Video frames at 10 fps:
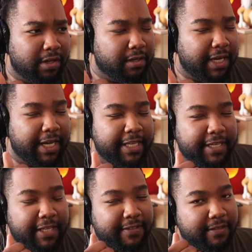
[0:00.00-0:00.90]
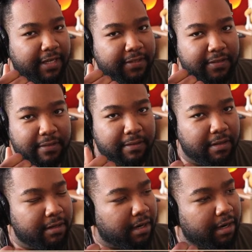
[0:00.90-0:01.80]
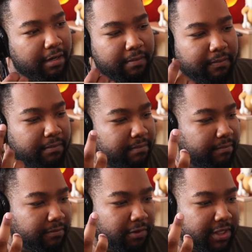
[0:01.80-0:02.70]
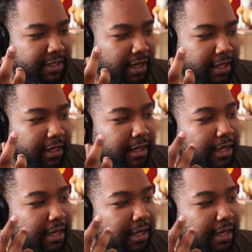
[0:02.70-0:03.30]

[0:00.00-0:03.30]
It's good art, really solid.